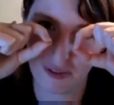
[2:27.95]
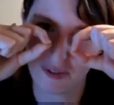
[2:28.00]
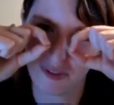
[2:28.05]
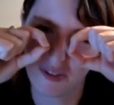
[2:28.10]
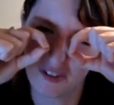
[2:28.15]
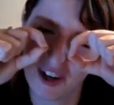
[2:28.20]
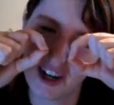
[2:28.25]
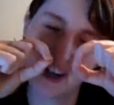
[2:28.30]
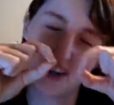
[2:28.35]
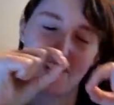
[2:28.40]

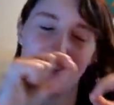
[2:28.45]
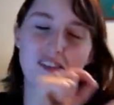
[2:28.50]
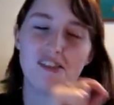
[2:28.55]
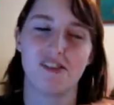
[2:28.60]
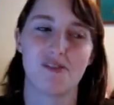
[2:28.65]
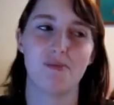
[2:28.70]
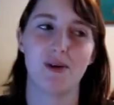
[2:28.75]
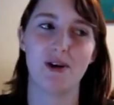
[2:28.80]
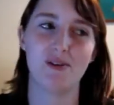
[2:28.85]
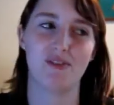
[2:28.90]
right
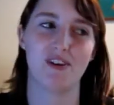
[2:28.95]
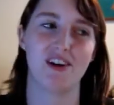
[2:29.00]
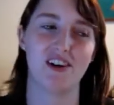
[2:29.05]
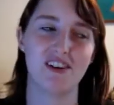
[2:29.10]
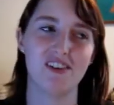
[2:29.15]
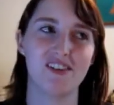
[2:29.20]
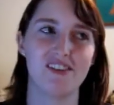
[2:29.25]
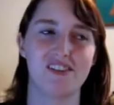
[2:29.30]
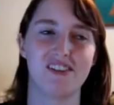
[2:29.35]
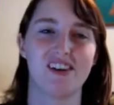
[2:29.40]
close to my
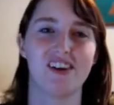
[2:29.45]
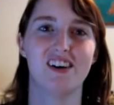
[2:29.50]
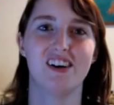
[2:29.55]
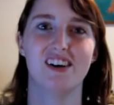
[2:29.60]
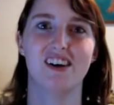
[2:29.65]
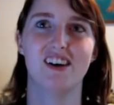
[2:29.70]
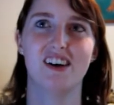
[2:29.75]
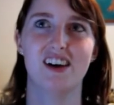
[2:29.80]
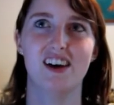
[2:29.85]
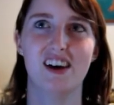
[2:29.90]
face
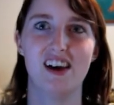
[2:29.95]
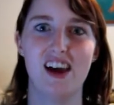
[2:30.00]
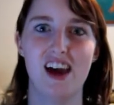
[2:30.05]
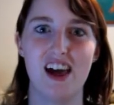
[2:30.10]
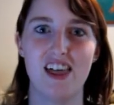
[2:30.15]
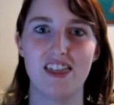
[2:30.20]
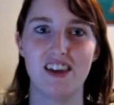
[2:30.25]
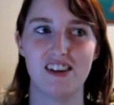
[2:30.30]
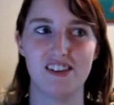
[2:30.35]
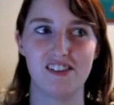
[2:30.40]

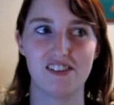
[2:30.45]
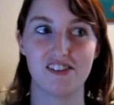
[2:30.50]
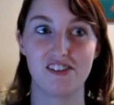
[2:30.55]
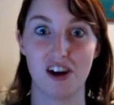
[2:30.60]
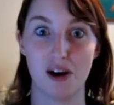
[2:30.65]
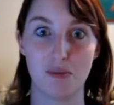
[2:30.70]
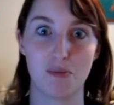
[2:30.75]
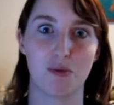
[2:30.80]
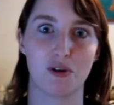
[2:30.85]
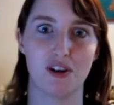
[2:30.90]
and then
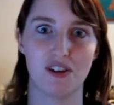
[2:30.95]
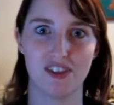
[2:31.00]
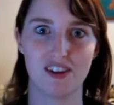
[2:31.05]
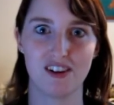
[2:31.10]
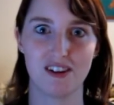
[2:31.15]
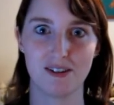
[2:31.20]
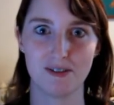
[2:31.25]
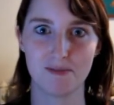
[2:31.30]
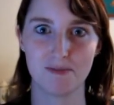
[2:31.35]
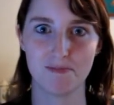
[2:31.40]
stop
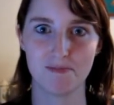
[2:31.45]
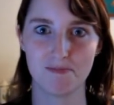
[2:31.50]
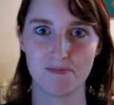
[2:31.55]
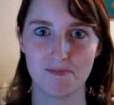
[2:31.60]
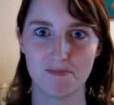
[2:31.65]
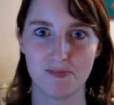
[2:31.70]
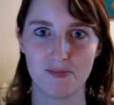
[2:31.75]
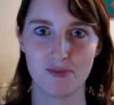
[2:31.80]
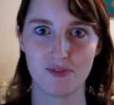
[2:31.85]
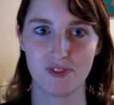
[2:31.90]
breathing
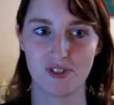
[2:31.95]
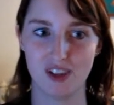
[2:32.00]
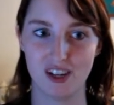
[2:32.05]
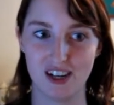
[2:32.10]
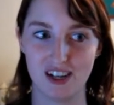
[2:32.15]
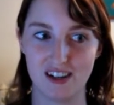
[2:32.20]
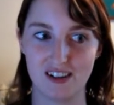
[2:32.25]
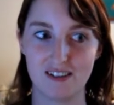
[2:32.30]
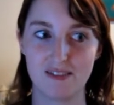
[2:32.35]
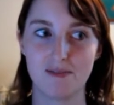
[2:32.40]
for
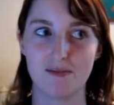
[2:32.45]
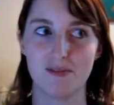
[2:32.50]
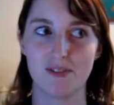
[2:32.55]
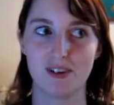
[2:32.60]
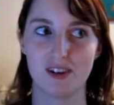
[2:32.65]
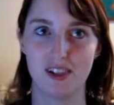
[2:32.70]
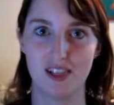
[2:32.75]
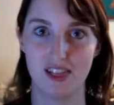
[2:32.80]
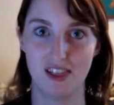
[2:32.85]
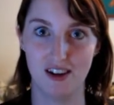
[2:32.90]
like
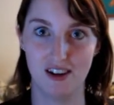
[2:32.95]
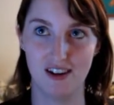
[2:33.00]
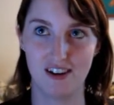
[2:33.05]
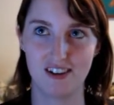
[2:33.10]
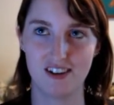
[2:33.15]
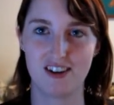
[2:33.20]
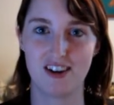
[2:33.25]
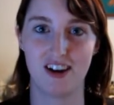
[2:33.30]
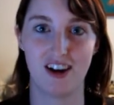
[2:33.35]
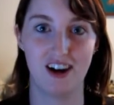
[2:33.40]
a
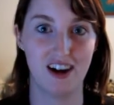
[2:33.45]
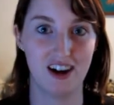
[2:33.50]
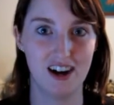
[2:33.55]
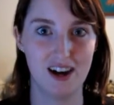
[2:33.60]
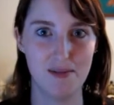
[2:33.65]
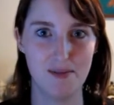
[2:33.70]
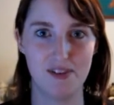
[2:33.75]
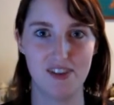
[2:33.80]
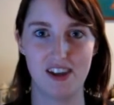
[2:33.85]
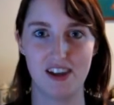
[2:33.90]
long
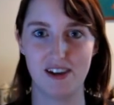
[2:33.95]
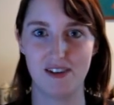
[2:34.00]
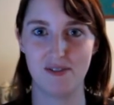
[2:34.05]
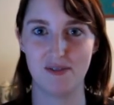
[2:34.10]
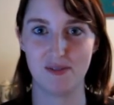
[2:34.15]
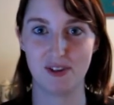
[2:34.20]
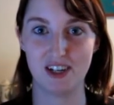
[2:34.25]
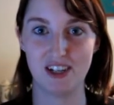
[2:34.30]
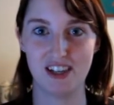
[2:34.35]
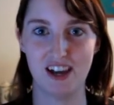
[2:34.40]
time and then
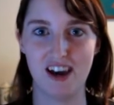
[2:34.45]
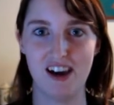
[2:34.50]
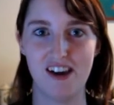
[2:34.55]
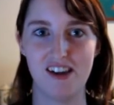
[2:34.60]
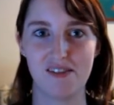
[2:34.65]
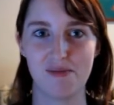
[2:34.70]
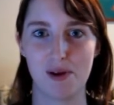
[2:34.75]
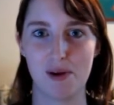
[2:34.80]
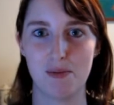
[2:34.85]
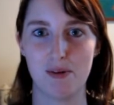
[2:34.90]

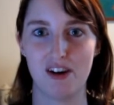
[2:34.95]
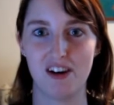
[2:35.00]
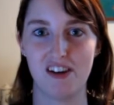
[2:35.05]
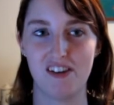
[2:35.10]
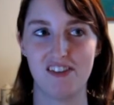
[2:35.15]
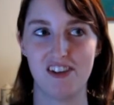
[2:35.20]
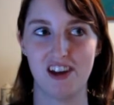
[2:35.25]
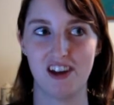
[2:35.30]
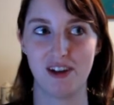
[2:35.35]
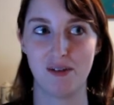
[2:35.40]
realize my body
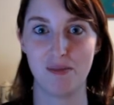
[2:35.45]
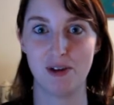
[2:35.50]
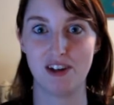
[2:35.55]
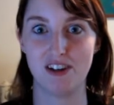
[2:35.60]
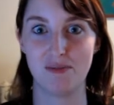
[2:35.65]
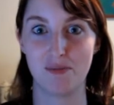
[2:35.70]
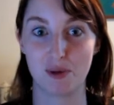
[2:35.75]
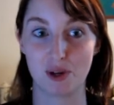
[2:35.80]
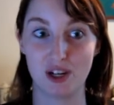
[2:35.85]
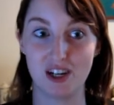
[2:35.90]
is telling me
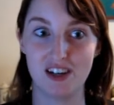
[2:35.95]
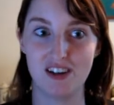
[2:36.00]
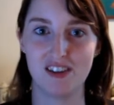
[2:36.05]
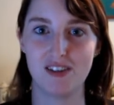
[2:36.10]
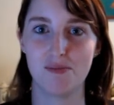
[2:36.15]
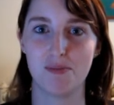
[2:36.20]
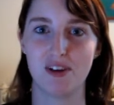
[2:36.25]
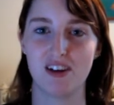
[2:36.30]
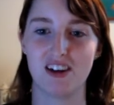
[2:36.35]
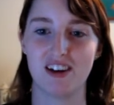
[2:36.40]
to
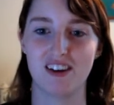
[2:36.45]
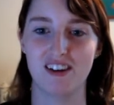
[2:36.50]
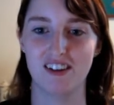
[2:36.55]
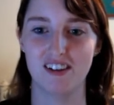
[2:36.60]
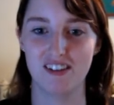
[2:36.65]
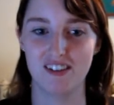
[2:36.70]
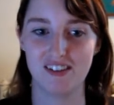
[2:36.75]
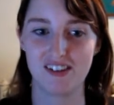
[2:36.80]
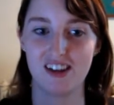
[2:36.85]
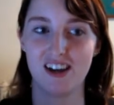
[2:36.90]
breathe
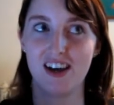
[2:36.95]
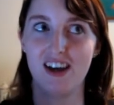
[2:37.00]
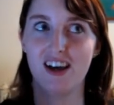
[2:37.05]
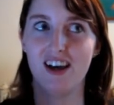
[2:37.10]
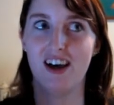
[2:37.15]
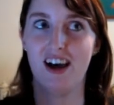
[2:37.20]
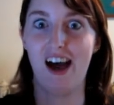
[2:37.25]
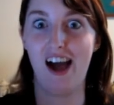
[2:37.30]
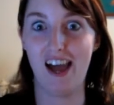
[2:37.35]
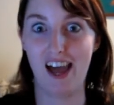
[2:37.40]
because
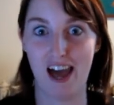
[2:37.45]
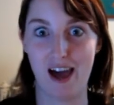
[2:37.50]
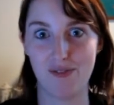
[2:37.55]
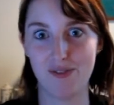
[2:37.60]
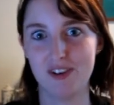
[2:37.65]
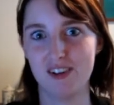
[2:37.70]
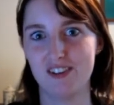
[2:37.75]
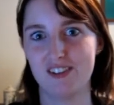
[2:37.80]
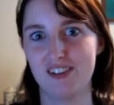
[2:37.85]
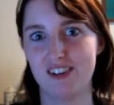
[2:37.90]
I
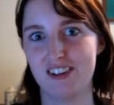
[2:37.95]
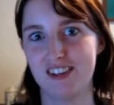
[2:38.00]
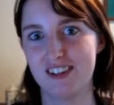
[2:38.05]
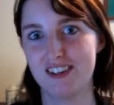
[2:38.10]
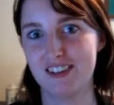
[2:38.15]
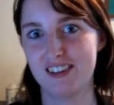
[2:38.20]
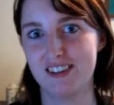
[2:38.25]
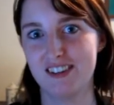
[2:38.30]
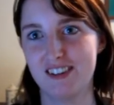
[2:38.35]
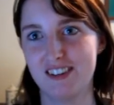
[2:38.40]
haven't
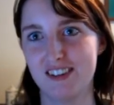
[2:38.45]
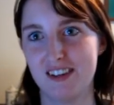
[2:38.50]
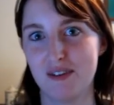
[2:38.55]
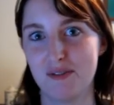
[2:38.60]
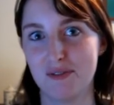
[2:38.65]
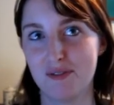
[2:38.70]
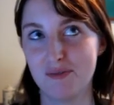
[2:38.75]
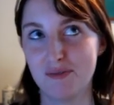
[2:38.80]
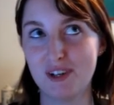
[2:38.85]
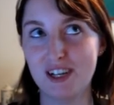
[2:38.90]
in a
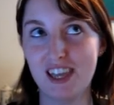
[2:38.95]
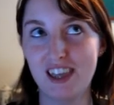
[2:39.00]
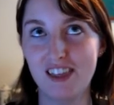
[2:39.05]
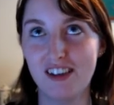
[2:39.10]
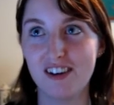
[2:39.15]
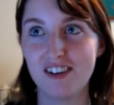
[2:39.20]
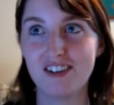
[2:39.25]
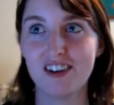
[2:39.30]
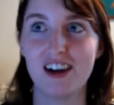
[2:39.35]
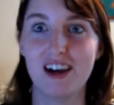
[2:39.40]
really
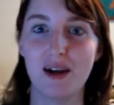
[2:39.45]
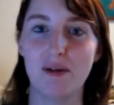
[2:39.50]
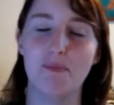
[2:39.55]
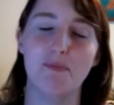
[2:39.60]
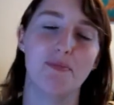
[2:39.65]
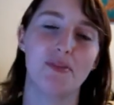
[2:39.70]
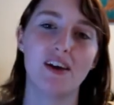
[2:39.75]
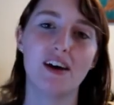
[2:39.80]
long time.